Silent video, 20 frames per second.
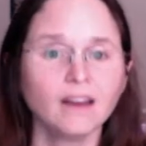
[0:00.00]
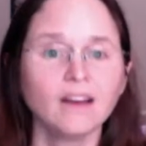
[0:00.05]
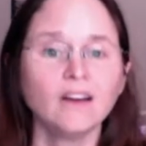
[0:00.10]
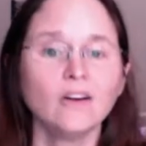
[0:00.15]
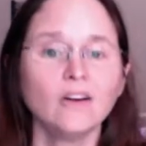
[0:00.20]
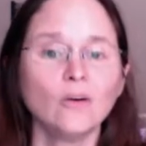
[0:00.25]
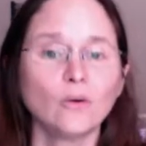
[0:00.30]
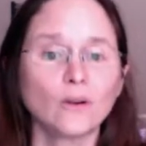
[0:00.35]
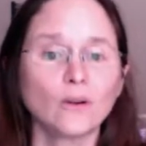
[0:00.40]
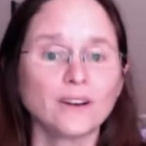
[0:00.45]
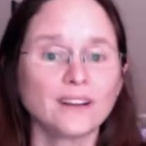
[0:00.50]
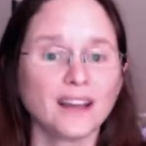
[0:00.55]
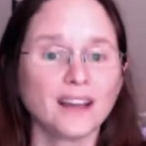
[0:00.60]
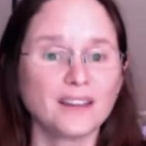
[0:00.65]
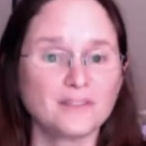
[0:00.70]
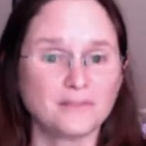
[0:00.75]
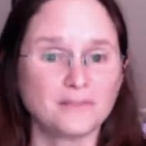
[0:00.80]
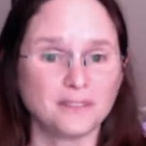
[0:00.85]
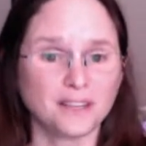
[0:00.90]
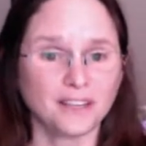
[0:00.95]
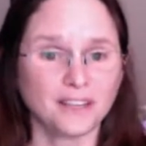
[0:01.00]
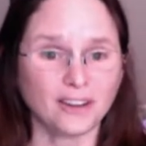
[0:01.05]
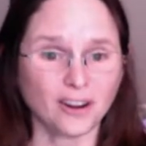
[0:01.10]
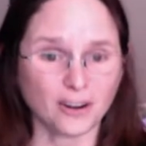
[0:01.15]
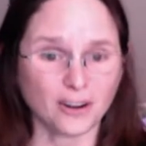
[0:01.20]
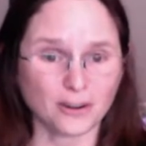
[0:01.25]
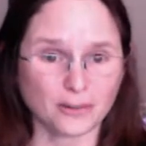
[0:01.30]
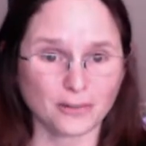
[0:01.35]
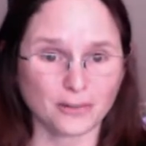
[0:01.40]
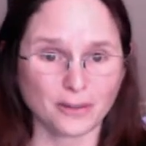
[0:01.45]
or a night
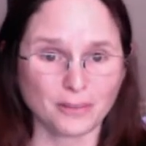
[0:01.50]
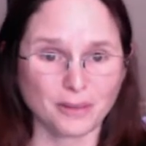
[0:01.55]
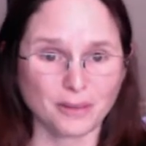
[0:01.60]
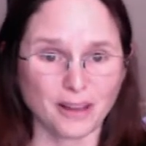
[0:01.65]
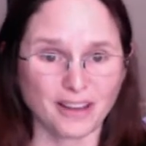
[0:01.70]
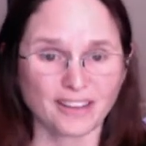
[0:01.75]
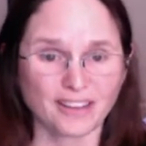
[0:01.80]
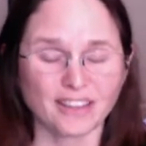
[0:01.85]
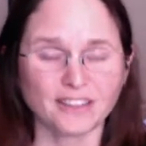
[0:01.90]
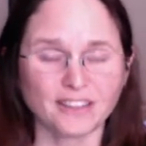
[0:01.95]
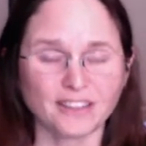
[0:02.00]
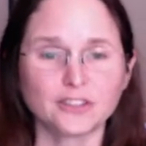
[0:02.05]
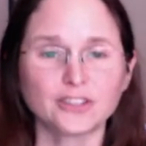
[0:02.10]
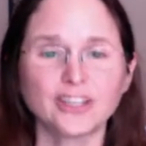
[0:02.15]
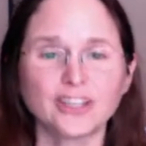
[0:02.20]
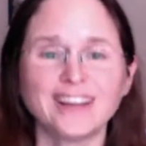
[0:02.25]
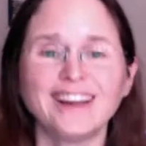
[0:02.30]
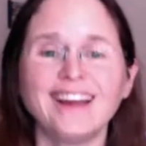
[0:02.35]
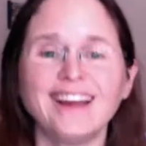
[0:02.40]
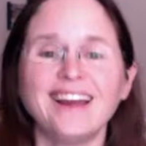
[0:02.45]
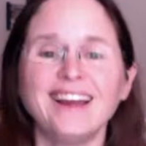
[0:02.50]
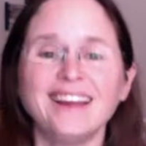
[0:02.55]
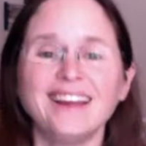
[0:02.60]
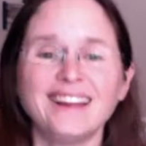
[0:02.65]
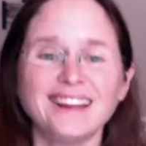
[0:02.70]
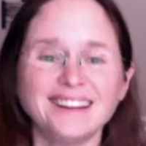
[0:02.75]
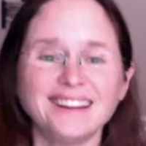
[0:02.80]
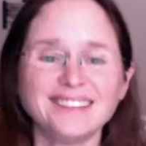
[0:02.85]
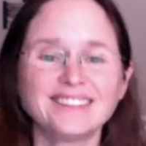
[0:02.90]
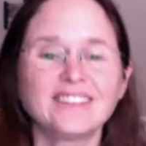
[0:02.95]
videography package,
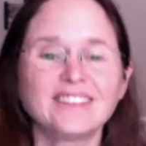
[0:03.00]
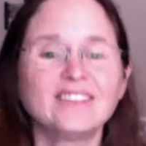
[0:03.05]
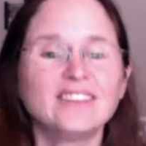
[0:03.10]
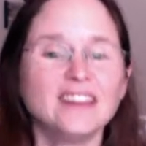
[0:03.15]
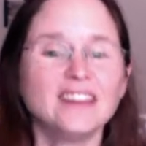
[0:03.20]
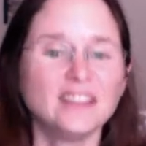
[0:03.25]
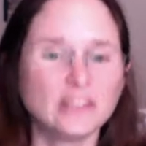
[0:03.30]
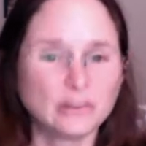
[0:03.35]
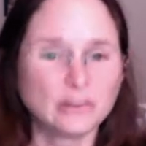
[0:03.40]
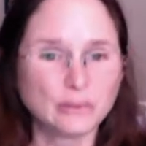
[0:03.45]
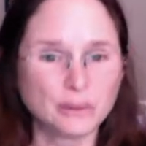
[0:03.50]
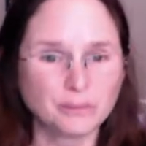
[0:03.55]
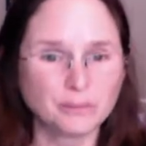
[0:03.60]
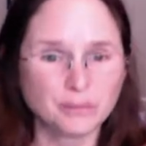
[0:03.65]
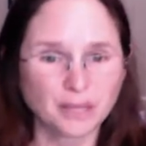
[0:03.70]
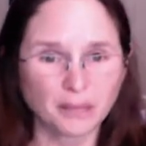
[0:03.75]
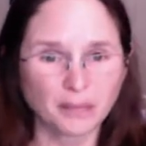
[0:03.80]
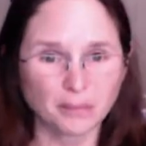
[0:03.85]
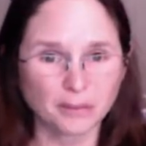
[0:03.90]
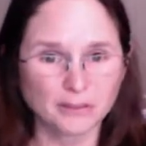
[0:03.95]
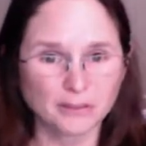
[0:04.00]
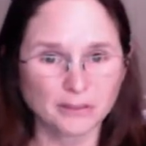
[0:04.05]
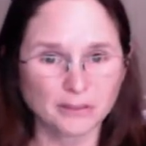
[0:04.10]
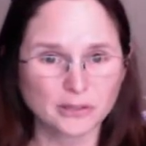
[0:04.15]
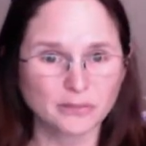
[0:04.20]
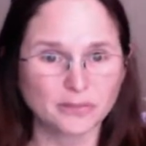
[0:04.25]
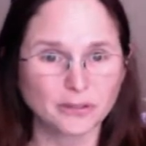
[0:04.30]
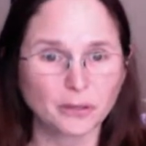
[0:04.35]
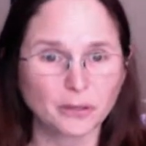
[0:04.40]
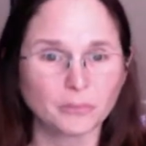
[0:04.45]
and then you would be able to
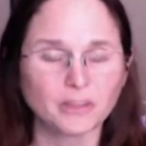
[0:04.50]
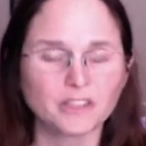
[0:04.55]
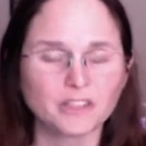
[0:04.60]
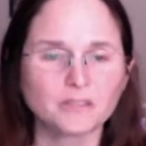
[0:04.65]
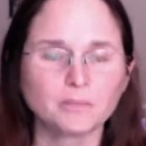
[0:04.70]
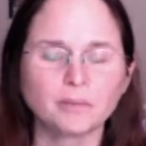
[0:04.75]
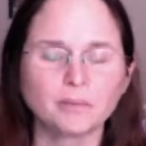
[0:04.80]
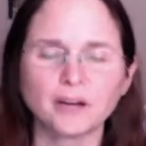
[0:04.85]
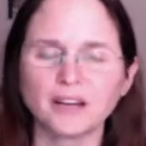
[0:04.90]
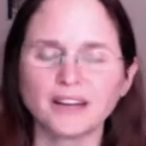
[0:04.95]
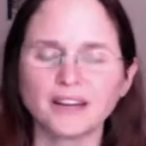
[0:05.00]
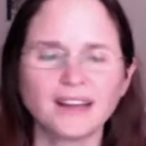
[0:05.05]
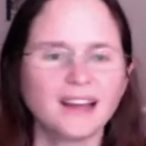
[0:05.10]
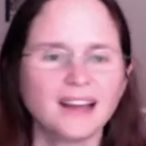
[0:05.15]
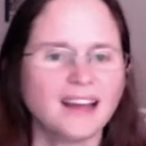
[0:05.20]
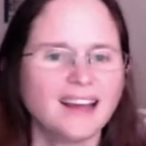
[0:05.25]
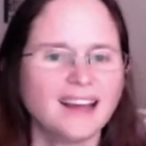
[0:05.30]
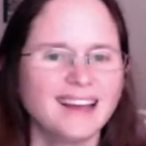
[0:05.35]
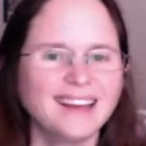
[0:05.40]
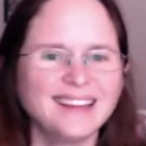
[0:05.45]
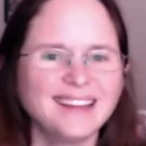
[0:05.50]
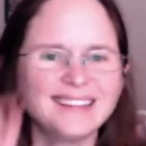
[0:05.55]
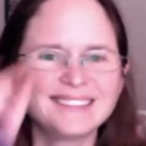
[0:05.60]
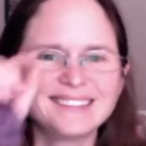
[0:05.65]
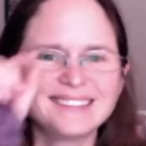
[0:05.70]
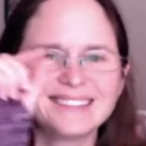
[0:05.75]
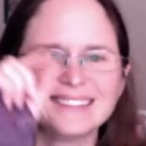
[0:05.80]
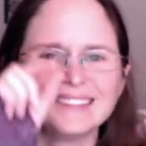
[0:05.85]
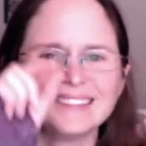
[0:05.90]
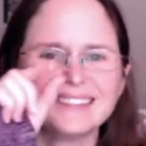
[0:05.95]
film these. But
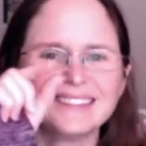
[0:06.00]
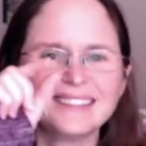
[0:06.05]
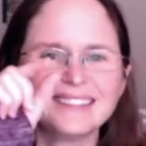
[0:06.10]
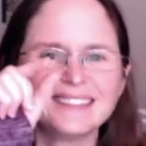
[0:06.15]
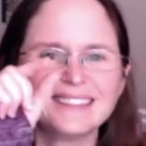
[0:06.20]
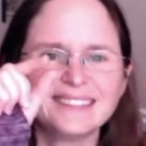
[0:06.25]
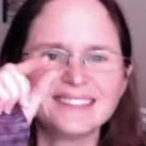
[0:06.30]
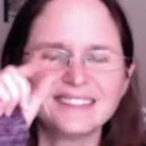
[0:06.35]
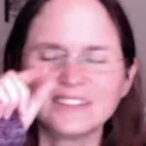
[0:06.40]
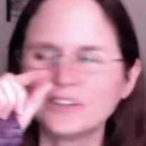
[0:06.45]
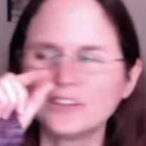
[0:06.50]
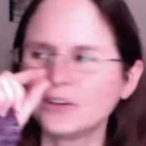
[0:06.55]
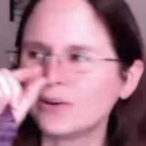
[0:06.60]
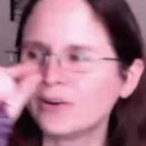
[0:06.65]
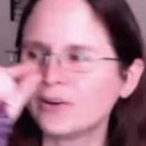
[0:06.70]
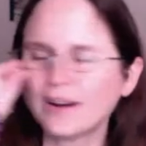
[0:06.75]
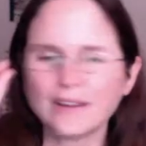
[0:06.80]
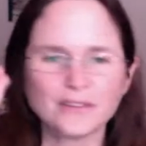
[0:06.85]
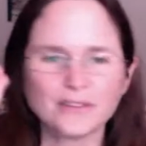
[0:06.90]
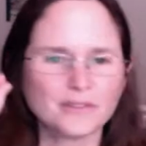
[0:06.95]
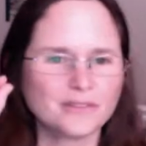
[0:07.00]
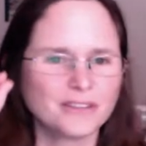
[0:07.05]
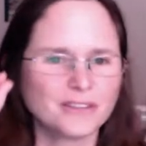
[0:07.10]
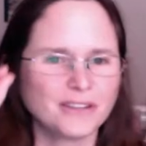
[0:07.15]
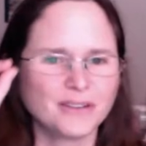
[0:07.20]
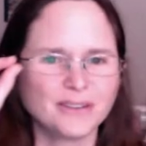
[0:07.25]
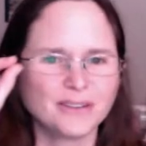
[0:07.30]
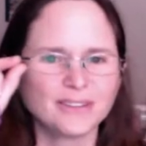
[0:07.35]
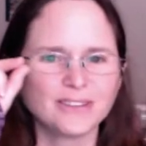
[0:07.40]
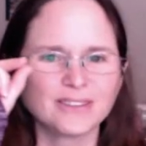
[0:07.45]
on the
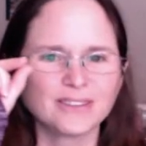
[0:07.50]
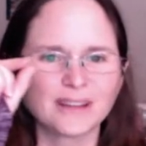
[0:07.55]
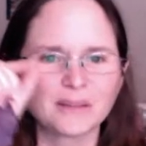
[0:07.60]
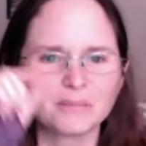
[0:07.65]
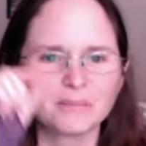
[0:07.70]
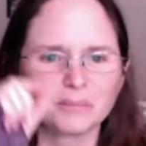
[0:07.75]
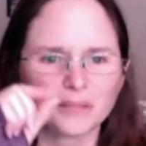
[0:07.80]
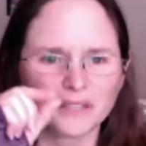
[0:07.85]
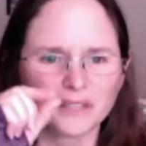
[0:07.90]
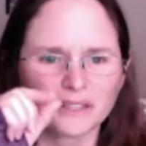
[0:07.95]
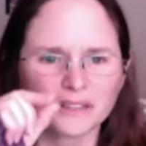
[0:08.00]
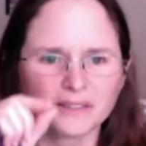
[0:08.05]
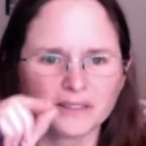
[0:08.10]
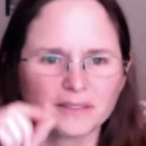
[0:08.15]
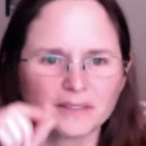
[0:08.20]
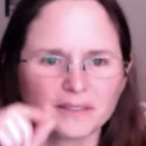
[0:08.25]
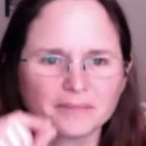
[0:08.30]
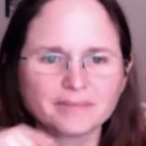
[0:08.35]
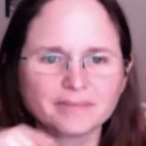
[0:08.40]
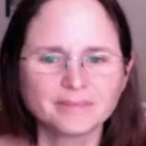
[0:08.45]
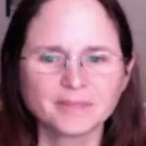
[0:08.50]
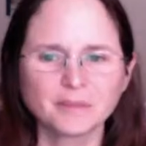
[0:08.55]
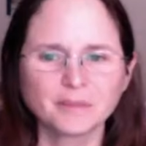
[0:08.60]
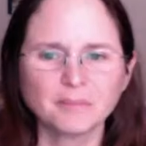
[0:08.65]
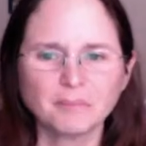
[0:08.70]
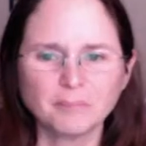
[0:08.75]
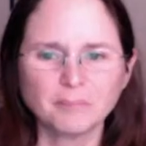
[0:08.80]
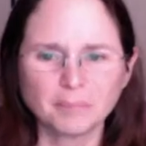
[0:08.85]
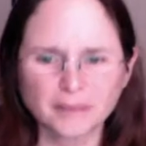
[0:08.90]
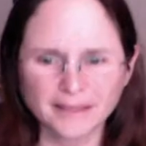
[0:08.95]
video, it looked like blink,
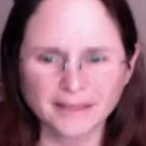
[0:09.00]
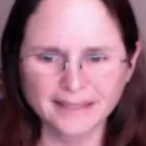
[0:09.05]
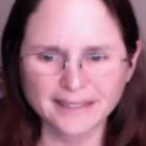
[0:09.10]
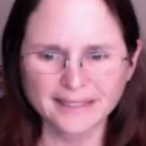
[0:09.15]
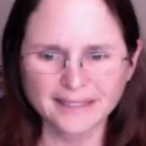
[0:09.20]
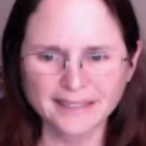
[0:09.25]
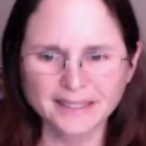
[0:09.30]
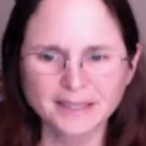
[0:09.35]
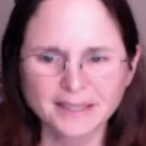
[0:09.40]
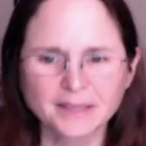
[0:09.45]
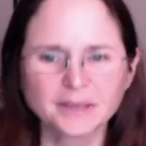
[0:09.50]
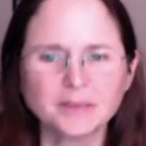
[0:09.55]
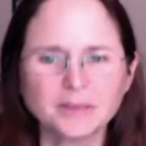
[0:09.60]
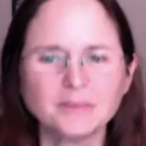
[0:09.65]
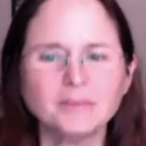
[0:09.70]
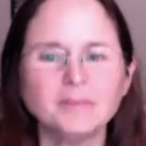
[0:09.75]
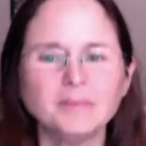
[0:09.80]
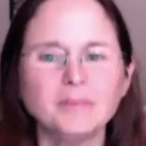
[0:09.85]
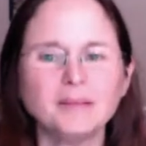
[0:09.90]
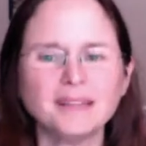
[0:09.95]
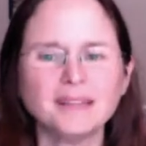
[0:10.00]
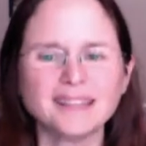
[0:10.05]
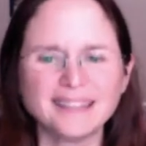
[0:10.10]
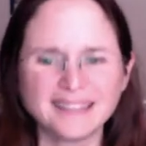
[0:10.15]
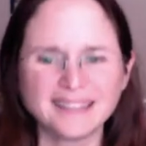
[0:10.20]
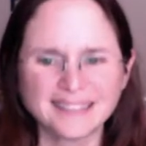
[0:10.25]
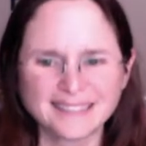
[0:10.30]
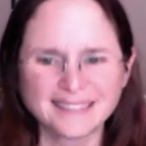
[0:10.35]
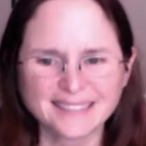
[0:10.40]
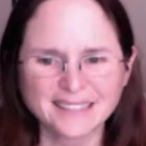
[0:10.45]
blink,
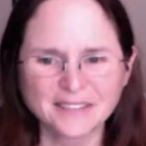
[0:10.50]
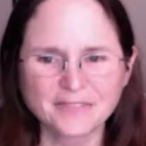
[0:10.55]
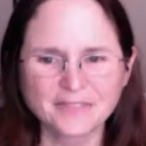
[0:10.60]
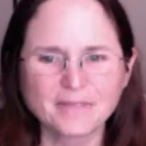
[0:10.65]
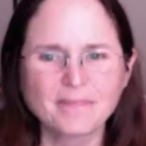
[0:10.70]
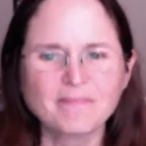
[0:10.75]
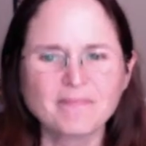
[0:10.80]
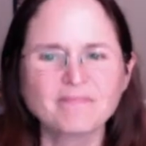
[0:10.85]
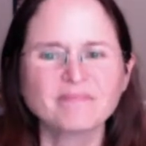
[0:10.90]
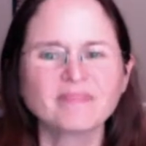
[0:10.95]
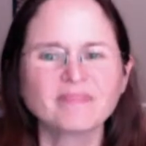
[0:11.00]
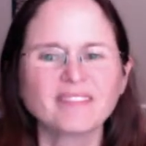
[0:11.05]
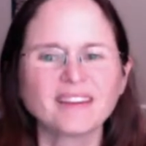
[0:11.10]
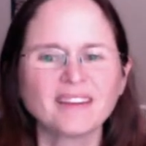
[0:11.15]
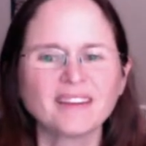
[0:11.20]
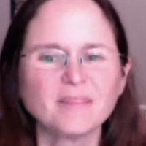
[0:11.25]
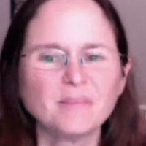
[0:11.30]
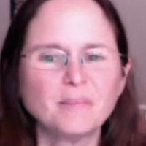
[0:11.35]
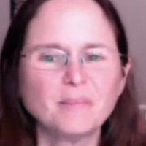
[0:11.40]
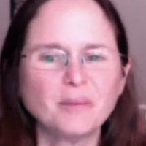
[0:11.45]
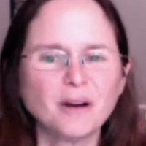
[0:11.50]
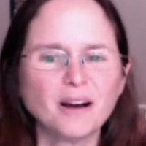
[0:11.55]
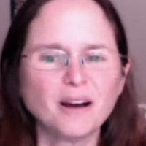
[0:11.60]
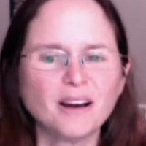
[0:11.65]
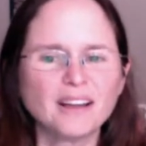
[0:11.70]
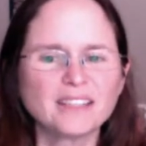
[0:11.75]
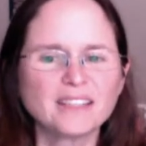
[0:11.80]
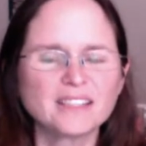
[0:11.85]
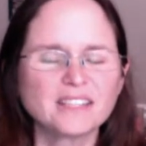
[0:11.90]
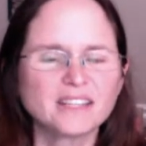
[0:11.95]
blink.
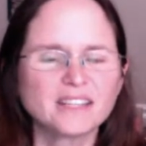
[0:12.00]
But